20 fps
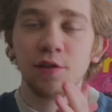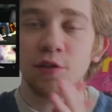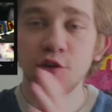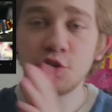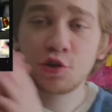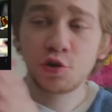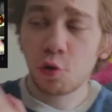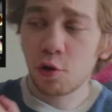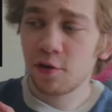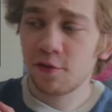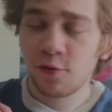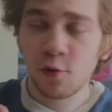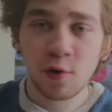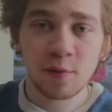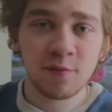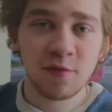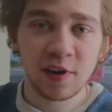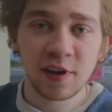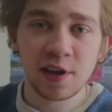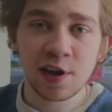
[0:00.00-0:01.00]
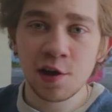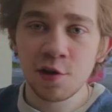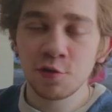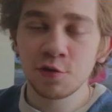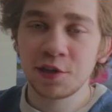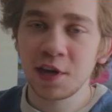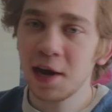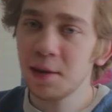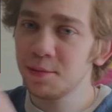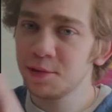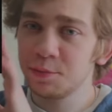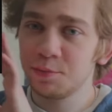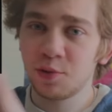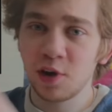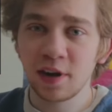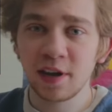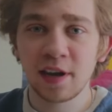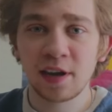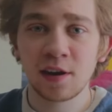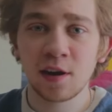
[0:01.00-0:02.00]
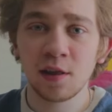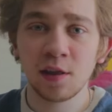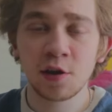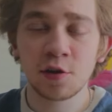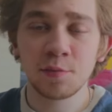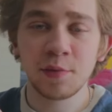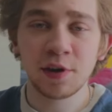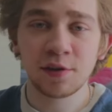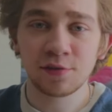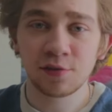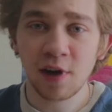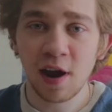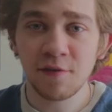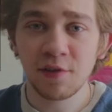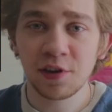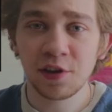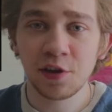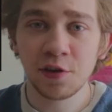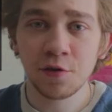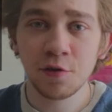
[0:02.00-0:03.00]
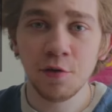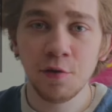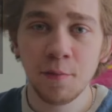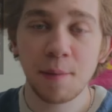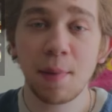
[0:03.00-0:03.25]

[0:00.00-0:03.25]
The short form videos helps bring in a little bit of revenue.